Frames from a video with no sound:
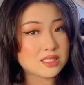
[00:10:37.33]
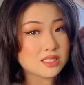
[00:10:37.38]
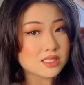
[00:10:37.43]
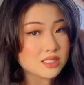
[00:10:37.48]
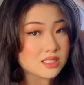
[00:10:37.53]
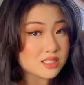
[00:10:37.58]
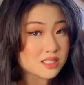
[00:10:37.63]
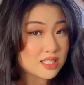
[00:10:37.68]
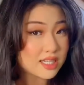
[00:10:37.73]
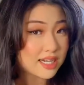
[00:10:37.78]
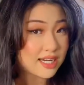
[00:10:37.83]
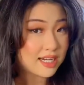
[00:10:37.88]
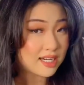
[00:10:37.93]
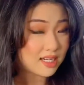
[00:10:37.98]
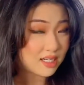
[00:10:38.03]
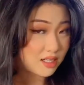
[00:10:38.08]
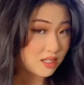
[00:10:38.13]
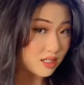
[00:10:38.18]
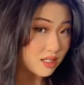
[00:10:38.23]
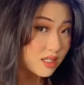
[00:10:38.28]
the
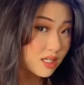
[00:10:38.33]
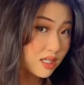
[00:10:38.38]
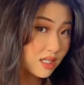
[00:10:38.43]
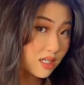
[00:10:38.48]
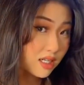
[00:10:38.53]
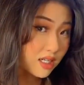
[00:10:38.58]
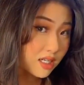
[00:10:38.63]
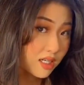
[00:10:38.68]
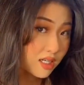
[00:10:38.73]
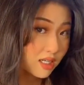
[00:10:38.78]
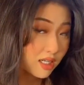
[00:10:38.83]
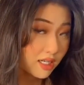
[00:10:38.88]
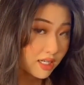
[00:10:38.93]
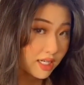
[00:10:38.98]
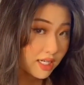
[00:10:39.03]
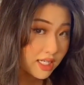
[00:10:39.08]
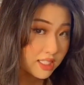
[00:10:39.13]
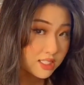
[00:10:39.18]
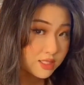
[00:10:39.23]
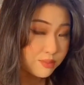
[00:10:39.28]
hair
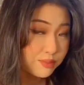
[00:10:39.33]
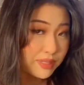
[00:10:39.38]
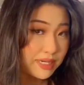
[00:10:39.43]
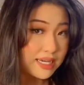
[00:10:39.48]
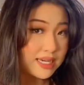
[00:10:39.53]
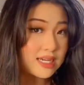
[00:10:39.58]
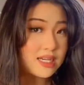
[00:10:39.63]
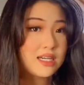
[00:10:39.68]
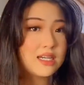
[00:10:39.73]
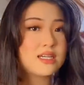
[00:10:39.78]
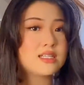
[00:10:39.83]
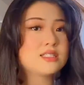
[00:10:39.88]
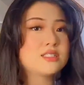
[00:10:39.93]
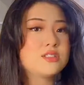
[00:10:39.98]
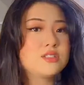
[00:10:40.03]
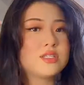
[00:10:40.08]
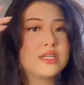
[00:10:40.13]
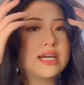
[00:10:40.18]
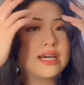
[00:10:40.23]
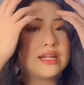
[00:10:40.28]
in the back
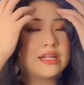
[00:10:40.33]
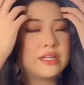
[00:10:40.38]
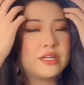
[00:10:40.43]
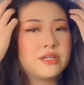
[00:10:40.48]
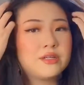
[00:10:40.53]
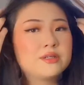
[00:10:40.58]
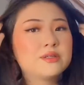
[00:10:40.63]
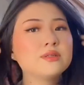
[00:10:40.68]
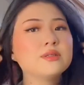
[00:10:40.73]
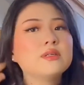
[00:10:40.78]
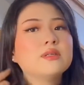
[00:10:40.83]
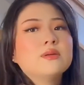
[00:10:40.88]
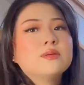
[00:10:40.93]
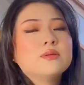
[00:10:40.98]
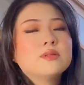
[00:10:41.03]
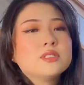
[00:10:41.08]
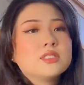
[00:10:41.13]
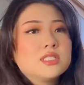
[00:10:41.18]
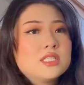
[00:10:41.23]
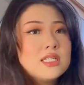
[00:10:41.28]
together
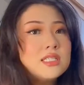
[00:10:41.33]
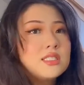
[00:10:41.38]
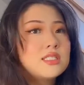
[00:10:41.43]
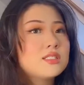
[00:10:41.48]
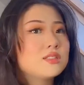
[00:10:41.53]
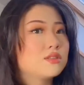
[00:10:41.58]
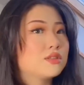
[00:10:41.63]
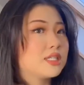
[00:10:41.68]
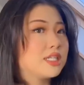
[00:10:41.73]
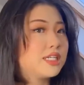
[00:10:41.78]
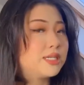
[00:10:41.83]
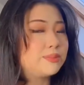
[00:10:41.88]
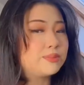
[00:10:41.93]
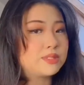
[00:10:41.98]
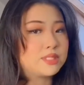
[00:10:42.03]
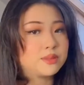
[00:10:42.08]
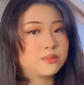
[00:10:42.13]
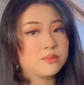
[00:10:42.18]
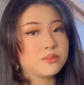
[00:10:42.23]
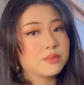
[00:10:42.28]
just to keep
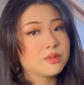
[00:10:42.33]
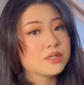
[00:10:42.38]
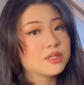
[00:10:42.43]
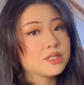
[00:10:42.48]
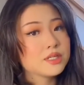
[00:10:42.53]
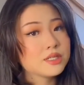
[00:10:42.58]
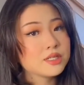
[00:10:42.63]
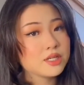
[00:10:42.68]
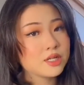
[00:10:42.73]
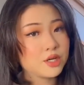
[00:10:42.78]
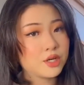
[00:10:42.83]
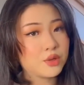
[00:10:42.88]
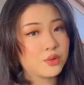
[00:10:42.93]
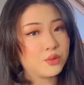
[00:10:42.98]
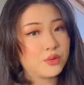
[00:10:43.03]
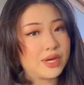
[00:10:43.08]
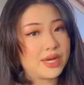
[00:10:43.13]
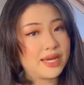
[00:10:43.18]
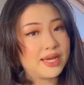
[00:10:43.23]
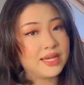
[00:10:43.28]
them
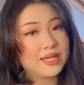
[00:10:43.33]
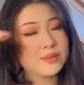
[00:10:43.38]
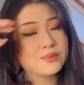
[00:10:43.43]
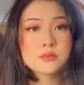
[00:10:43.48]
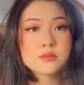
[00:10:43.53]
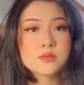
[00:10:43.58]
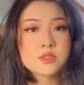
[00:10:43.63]
away.